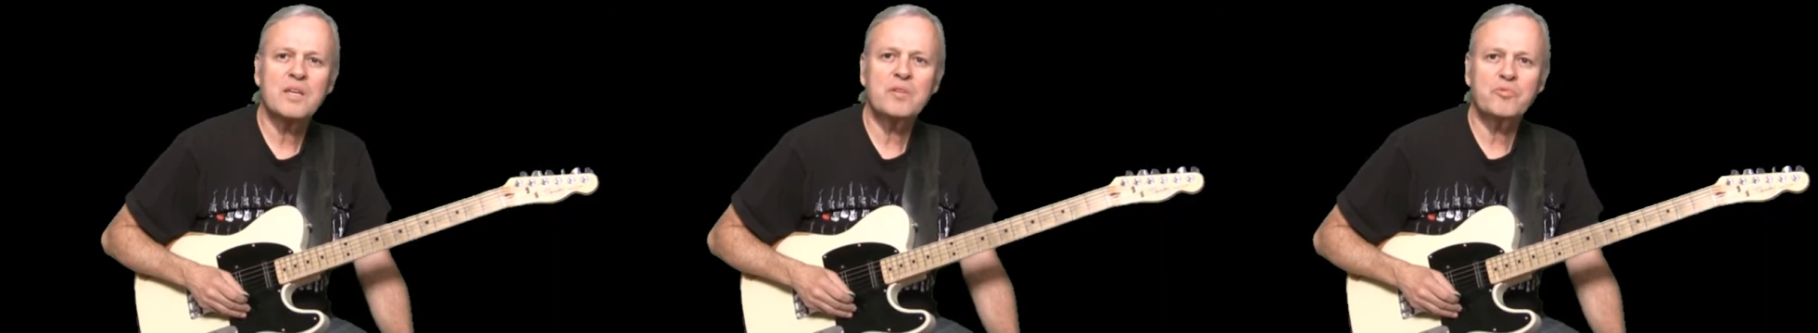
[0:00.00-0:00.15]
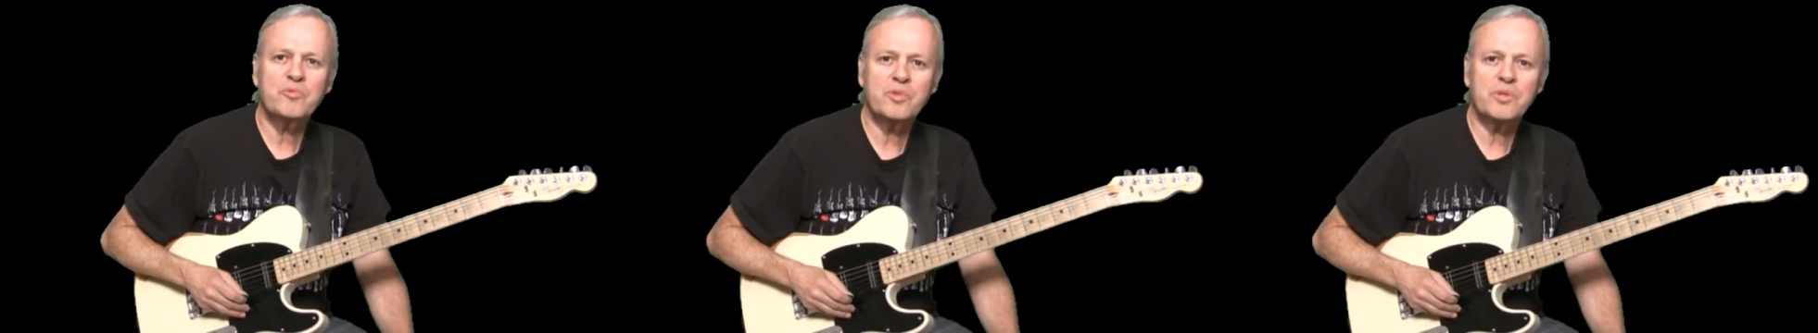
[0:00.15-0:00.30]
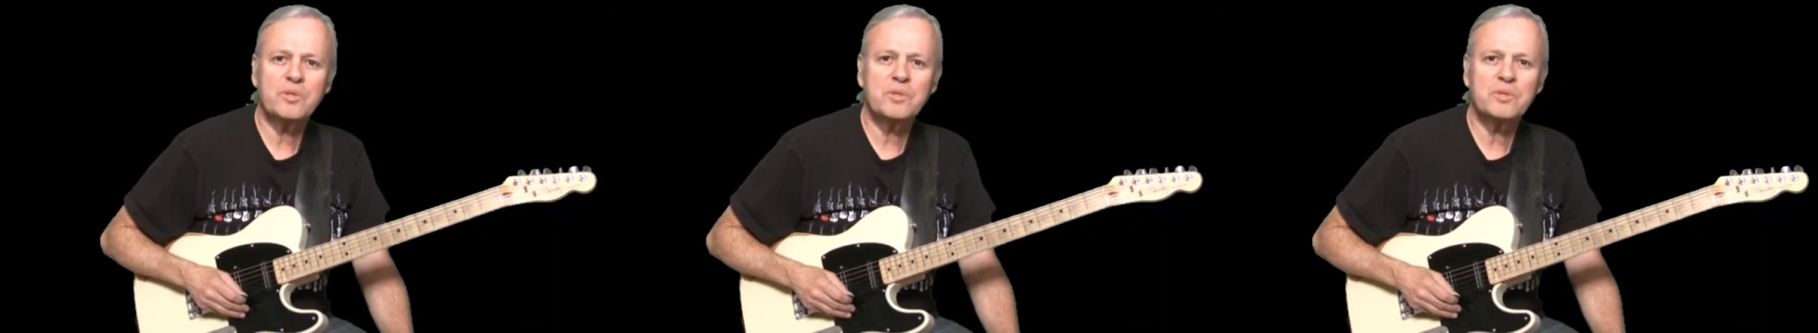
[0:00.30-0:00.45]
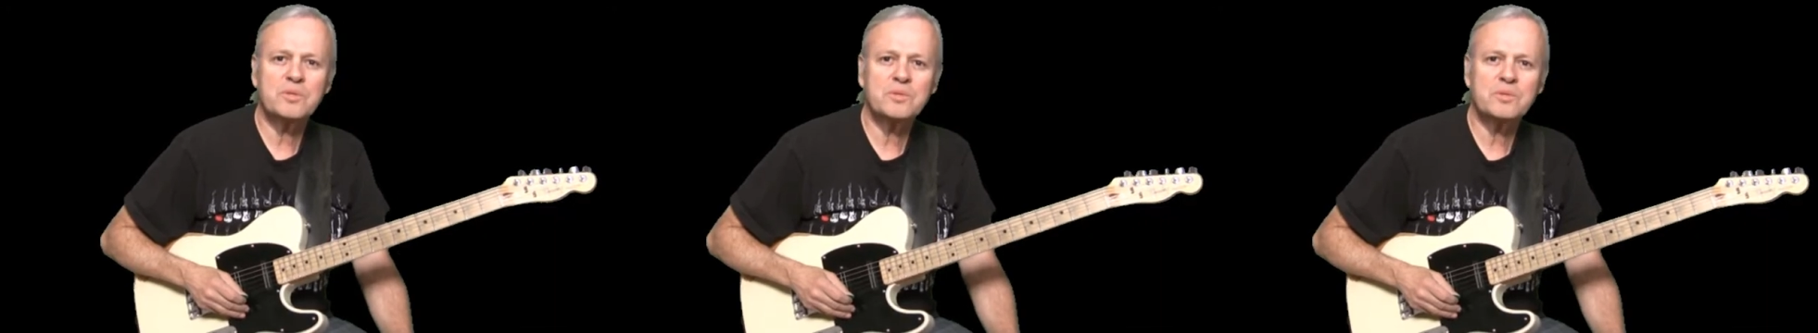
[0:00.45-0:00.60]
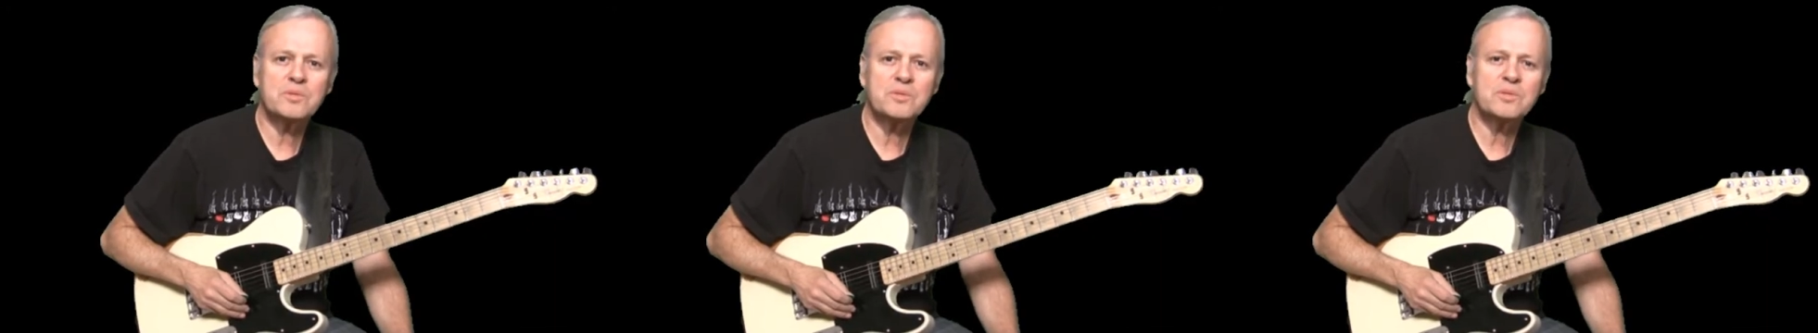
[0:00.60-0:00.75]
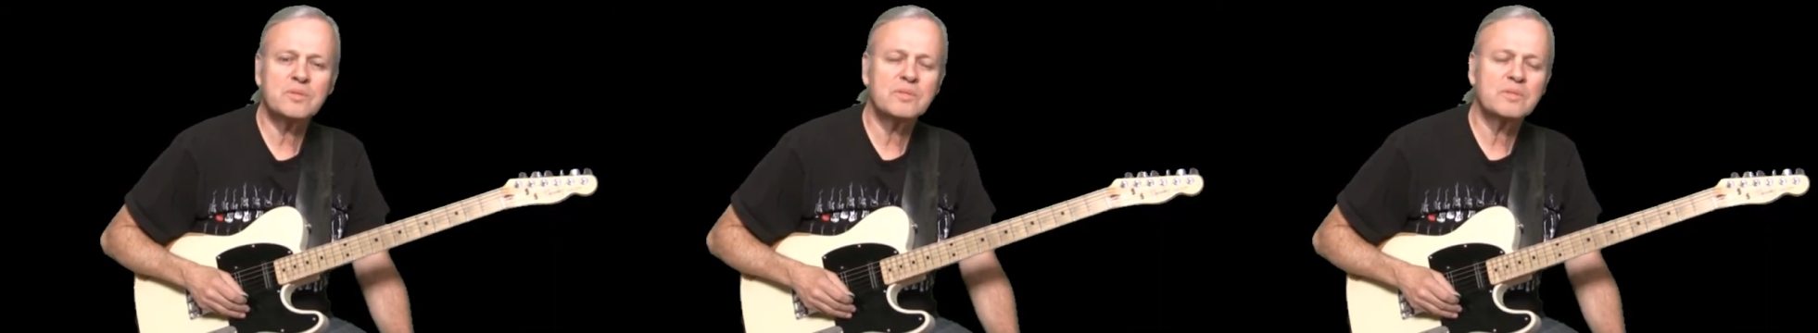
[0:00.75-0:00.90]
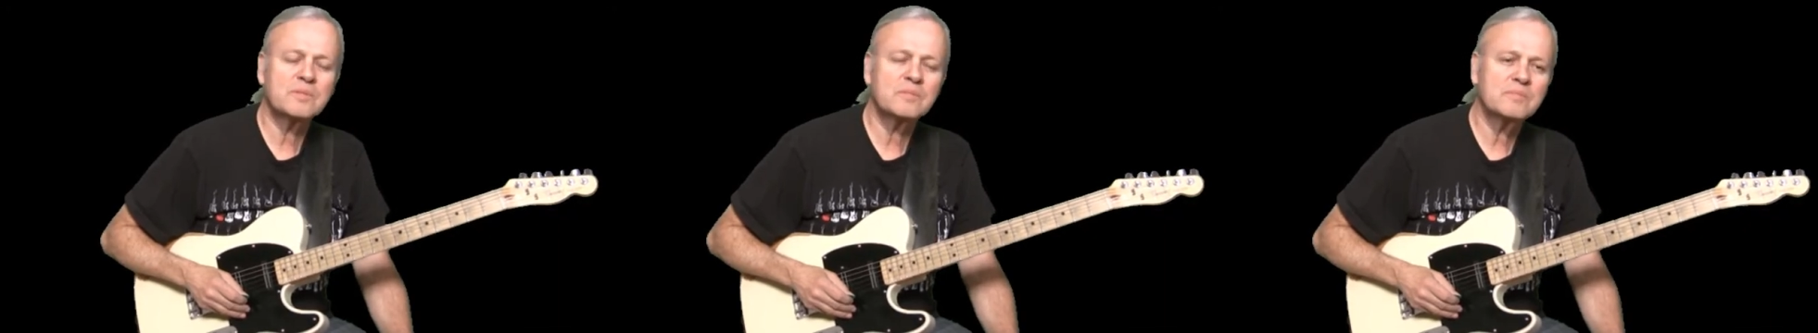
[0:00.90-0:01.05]

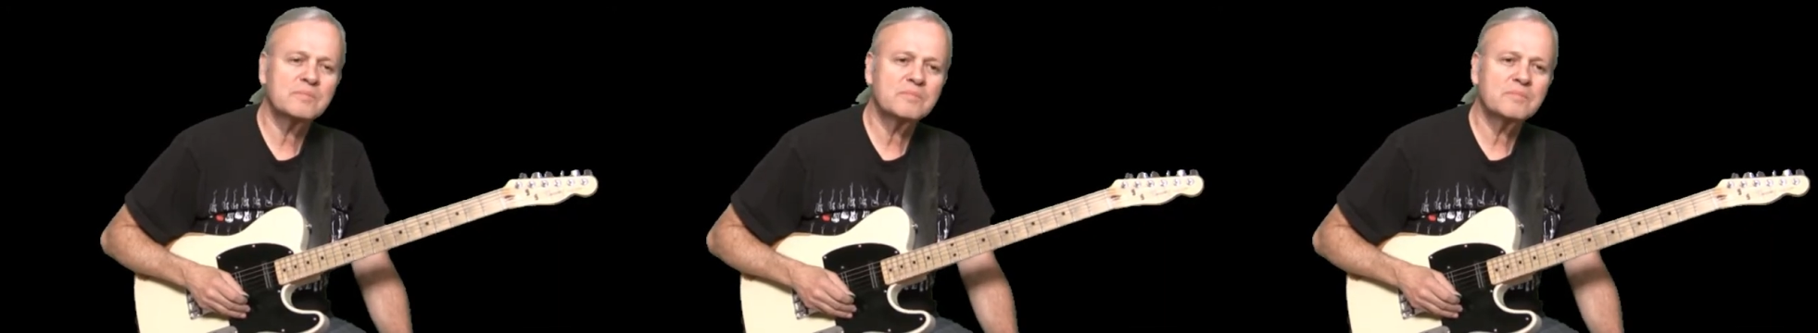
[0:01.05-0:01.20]
fills,